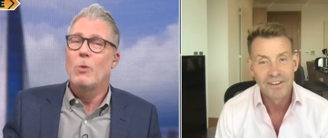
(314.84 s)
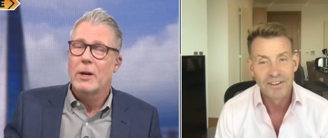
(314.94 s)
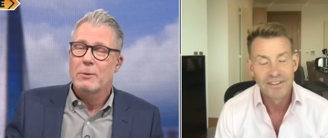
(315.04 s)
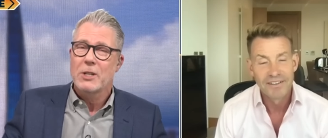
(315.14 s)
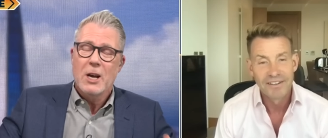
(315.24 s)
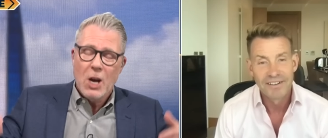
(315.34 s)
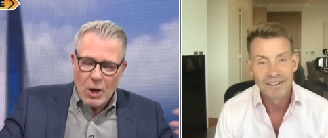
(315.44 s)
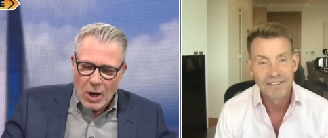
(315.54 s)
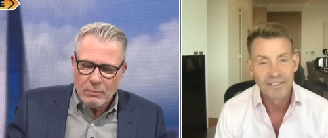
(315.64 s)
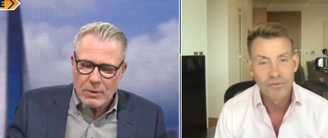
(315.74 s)
Speaker 1: what he was
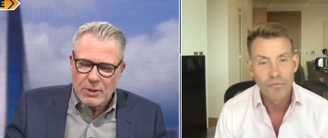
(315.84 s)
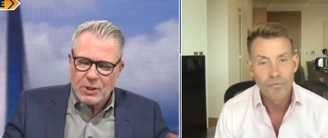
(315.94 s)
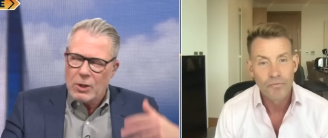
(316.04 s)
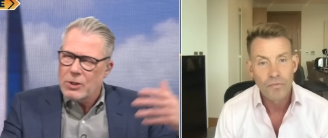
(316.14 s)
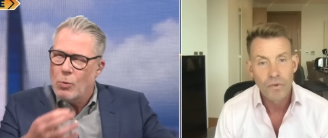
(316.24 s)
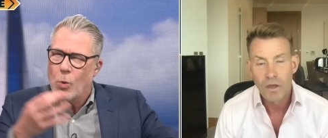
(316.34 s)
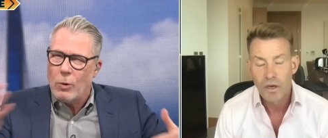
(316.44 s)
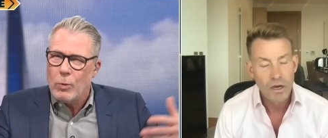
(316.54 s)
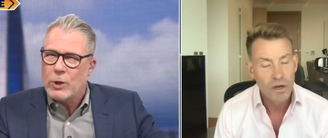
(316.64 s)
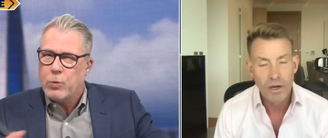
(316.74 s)
so, so
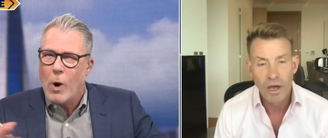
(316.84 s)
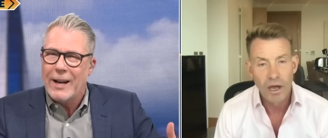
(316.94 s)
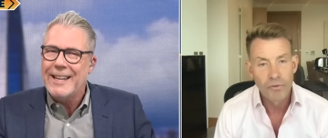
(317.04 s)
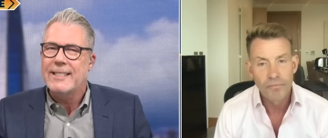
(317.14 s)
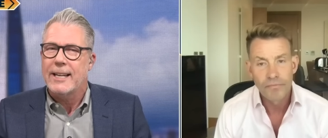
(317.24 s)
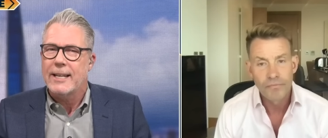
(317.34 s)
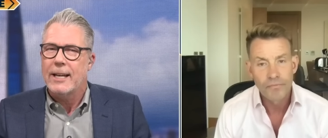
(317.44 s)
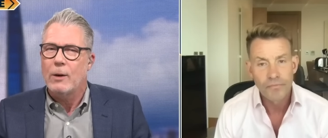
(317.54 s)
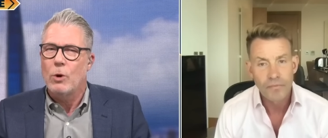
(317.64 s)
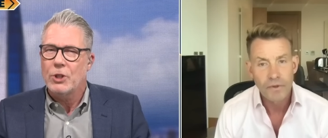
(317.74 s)
what? Which one uh, is it
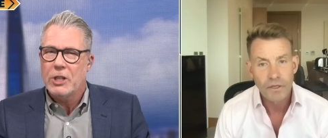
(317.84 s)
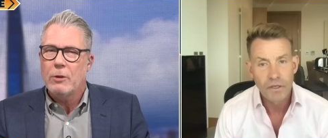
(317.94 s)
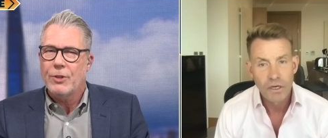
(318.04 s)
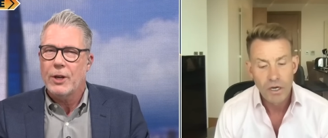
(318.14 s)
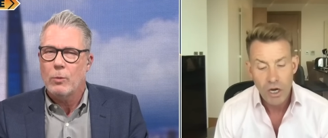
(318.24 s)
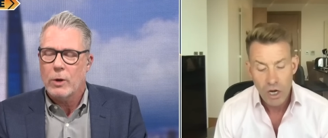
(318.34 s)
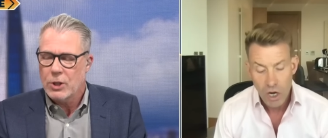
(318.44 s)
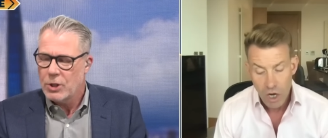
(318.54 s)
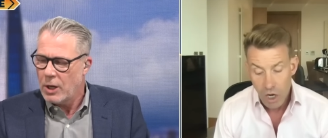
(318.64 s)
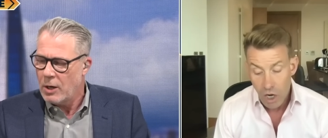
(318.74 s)
here? What do you think?
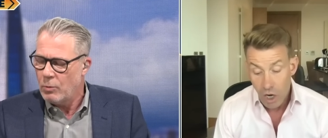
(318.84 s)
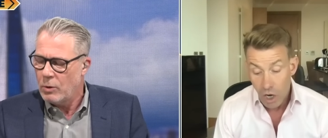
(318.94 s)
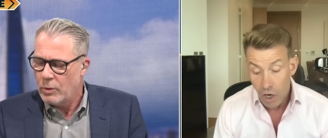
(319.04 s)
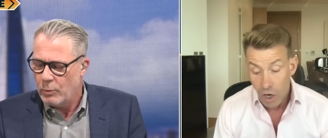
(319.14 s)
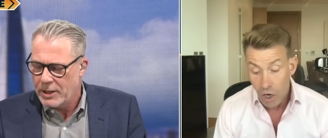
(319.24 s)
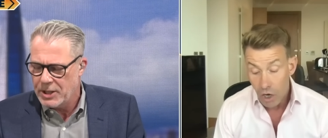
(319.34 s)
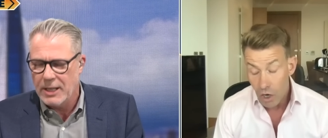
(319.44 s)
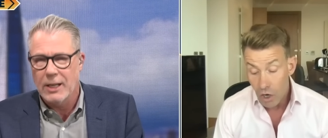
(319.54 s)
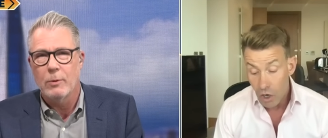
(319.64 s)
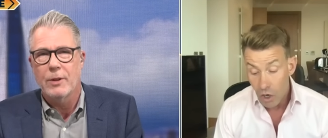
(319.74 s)
Which uh, we're
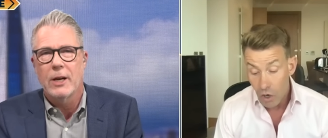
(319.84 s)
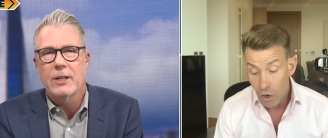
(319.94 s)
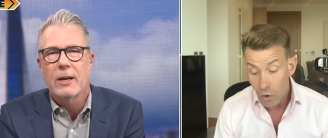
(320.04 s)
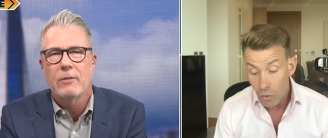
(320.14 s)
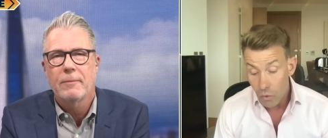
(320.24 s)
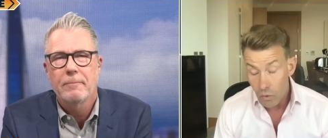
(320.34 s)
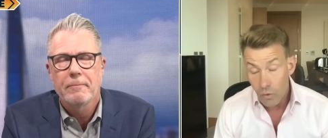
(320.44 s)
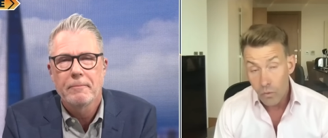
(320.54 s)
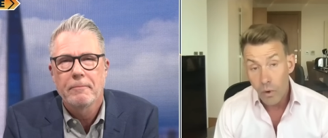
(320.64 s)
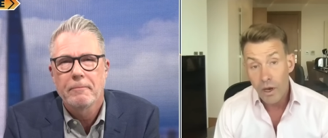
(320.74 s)
dealing with here, David?
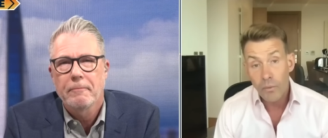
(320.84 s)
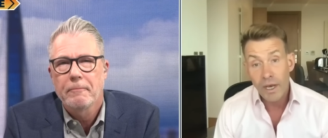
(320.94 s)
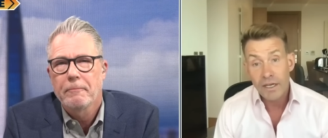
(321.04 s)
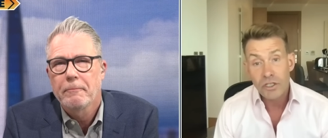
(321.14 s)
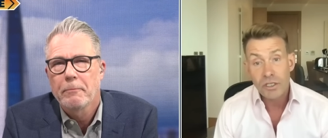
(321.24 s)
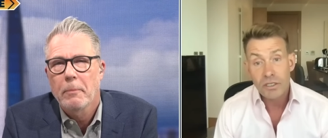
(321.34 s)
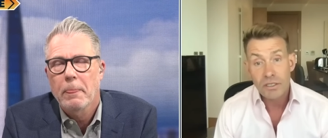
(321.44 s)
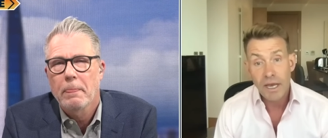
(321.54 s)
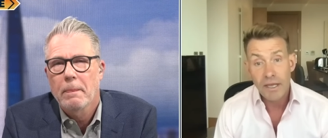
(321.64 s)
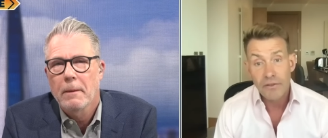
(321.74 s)
Speaker 2: Well, well, let's just
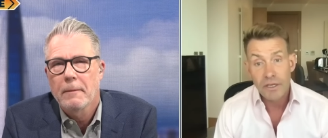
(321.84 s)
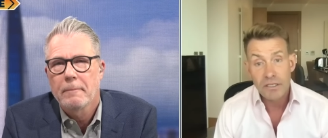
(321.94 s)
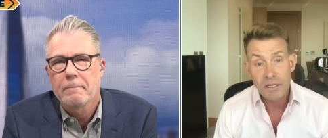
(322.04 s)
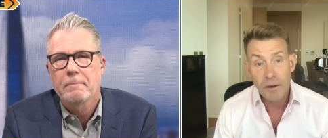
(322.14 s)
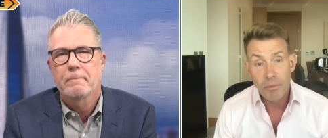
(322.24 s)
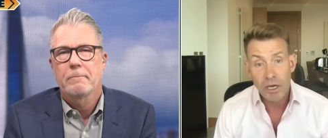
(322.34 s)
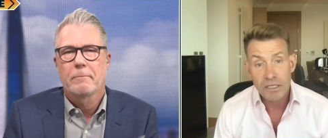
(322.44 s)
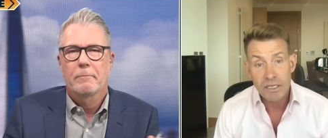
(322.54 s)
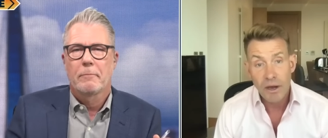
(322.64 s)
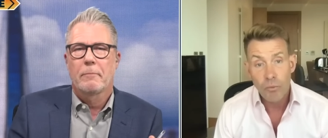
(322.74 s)
take this step by
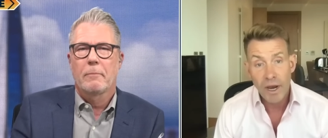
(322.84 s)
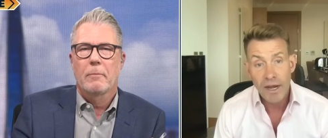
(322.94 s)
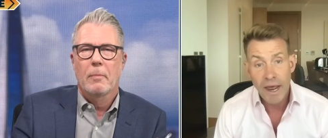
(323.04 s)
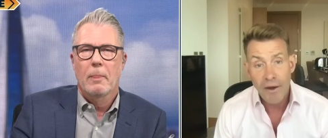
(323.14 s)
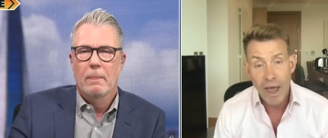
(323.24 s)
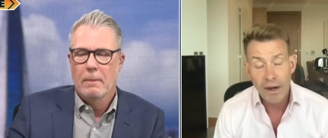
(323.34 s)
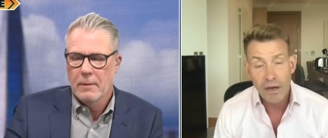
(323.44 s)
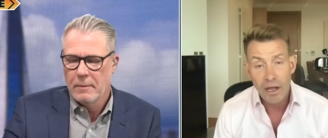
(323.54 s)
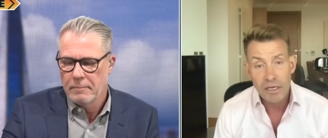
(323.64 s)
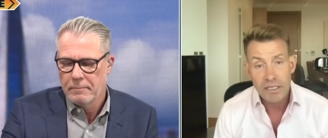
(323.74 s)
step. We're now
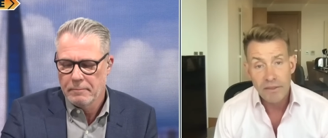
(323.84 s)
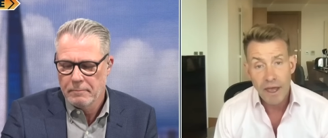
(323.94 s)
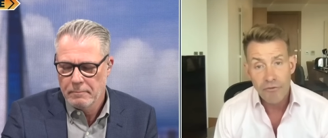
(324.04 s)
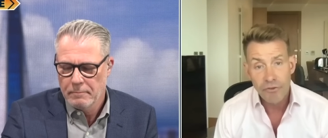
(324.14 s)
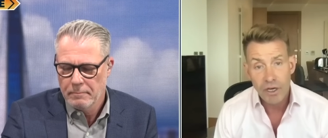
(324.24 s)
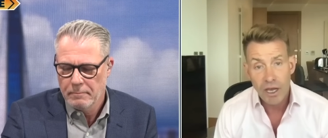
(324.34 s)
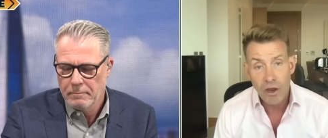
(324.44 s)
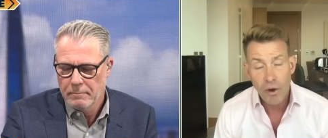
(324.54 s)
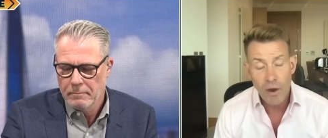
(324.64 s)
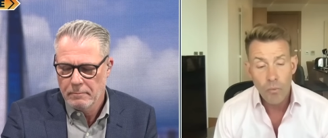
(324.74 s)
analysing that
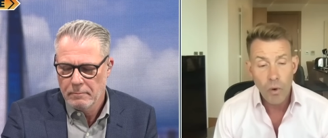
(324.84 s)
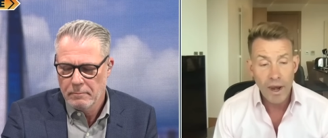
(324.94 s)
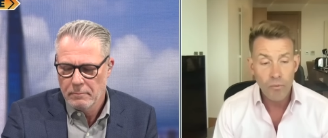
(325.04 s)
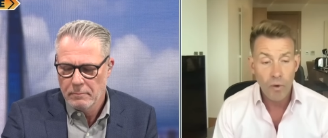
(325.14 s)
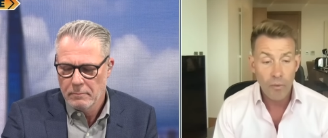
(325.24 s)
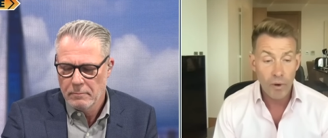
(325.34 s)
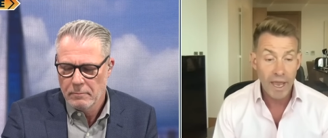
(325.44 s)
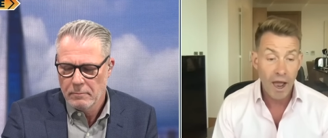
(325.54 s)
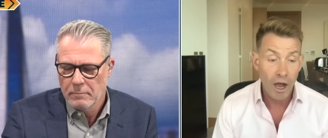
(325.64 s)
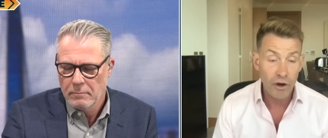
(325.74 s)
video, and when and
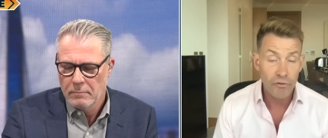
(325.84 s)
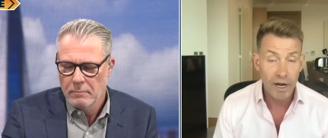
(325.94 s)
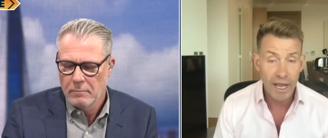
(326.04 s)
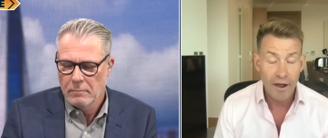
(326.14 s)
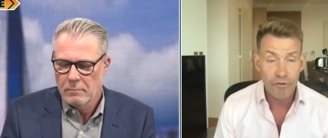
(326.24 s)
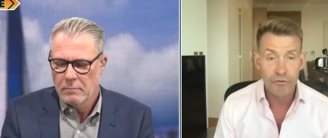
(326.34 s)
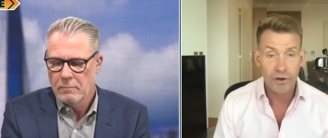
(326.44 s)
we, I already have the